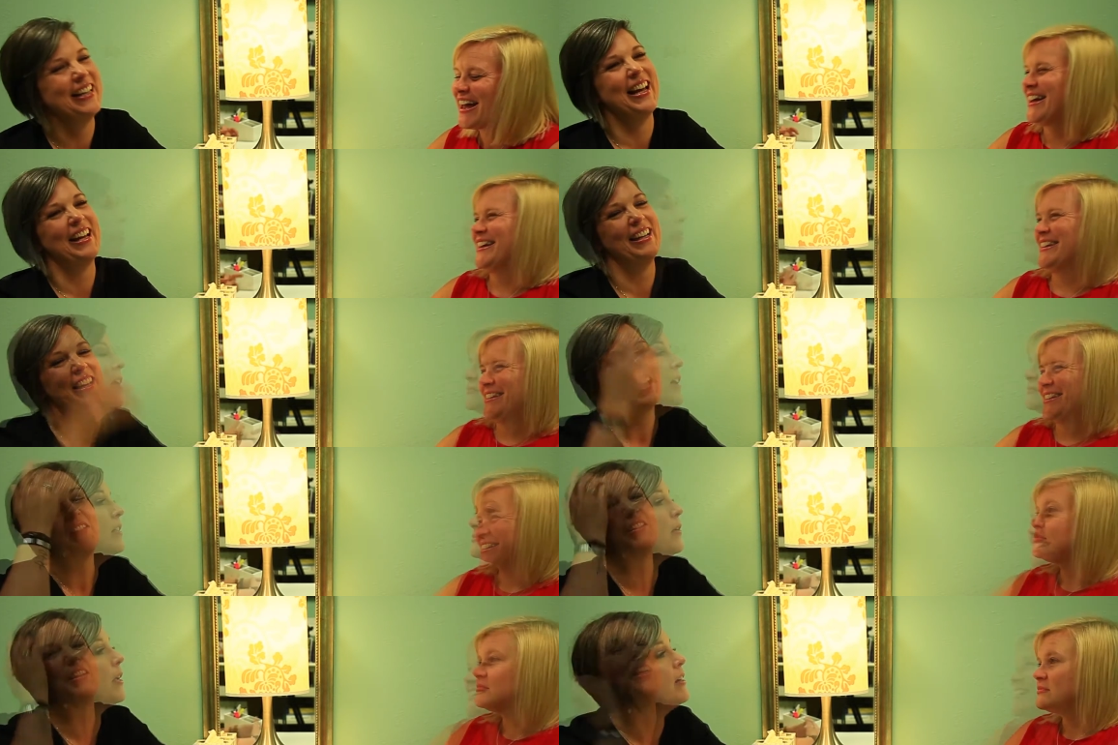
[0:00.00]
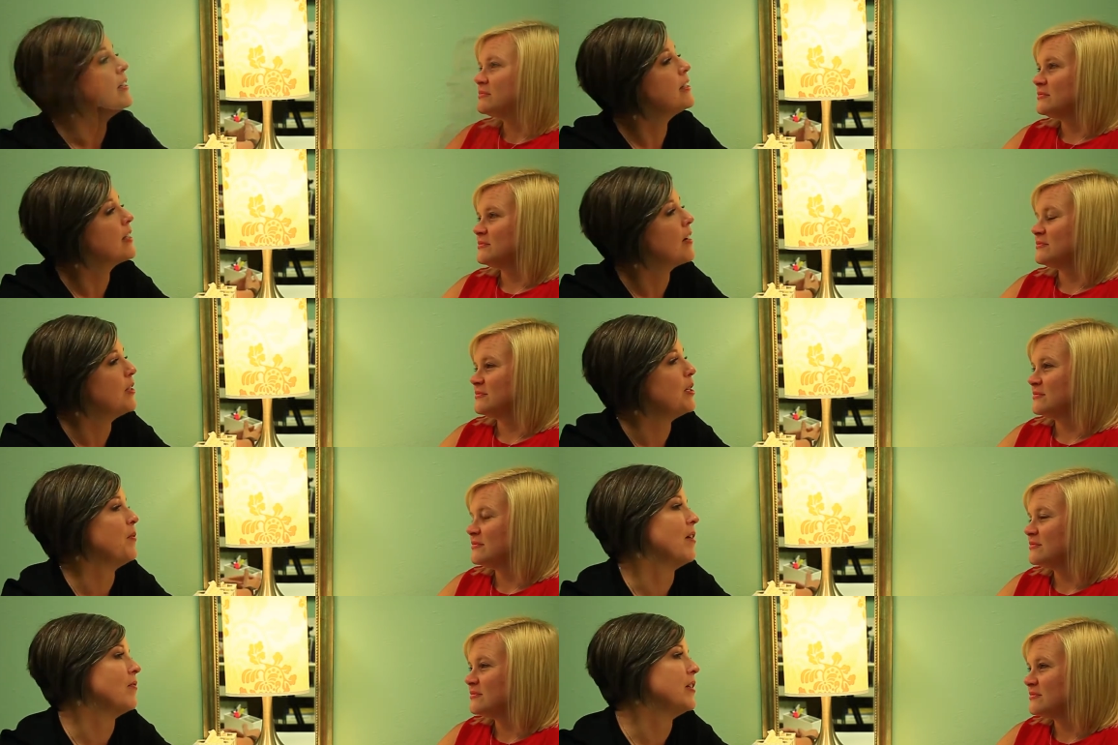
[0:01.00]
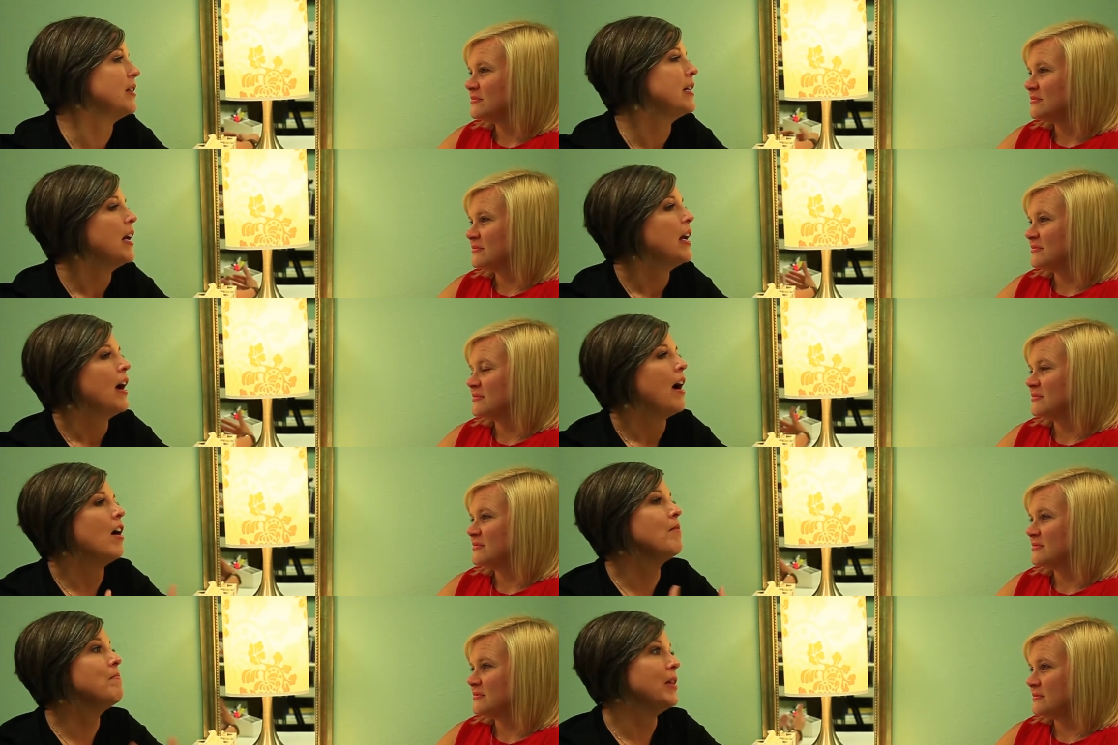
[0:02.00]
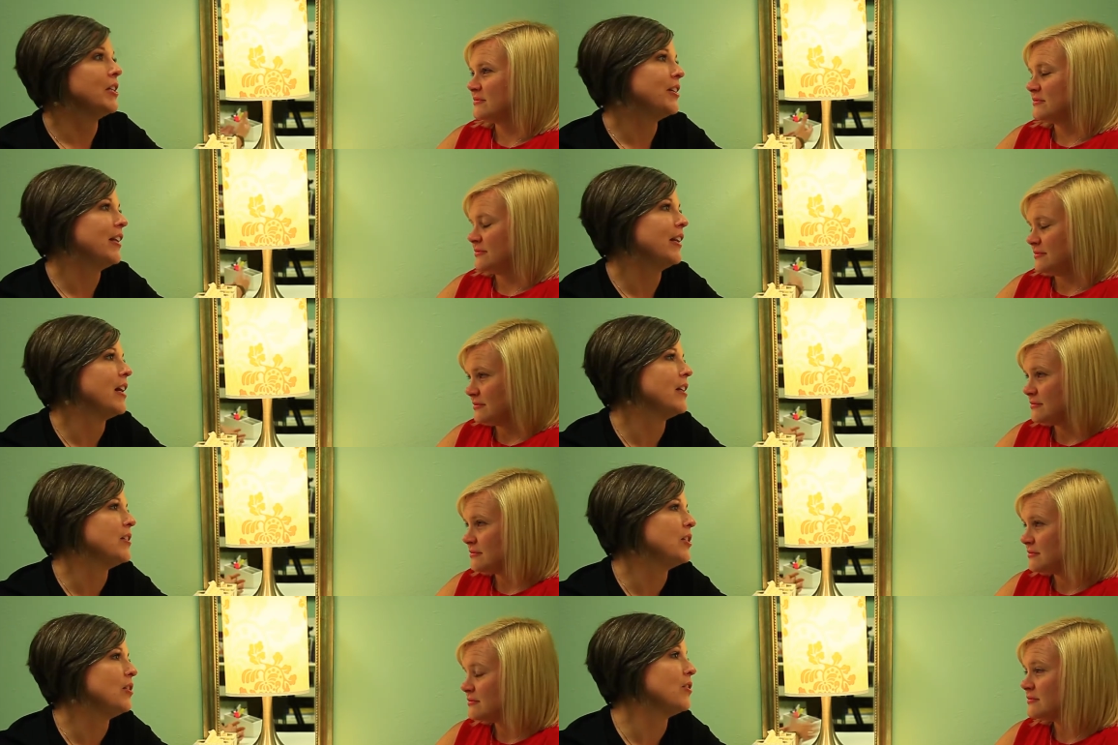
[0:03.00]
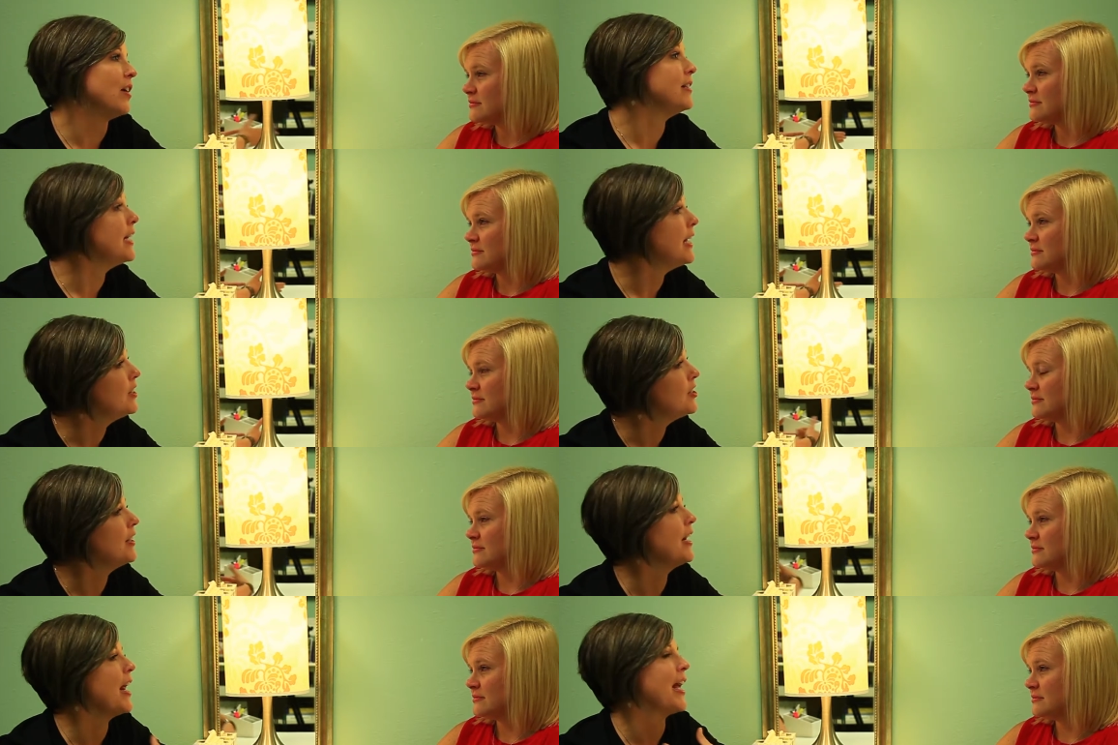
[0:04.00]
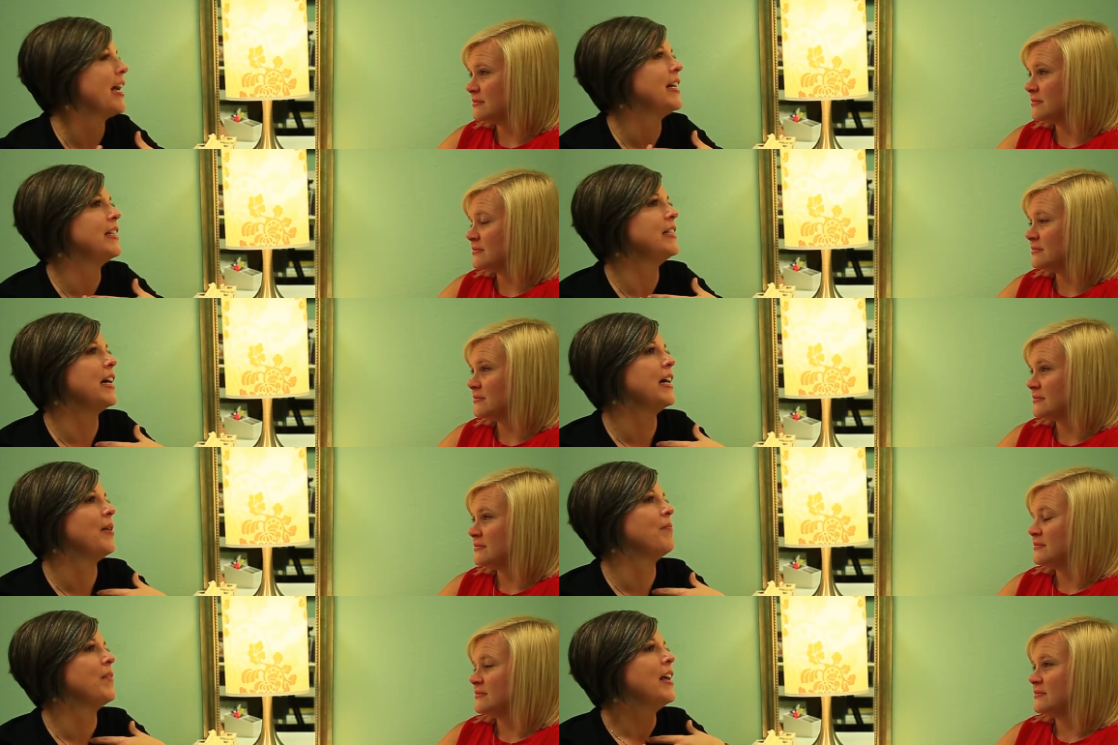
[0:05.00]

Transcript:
Speaker 1: yeah. So here at Discover New Braunfels, our mission is to draw attention and um,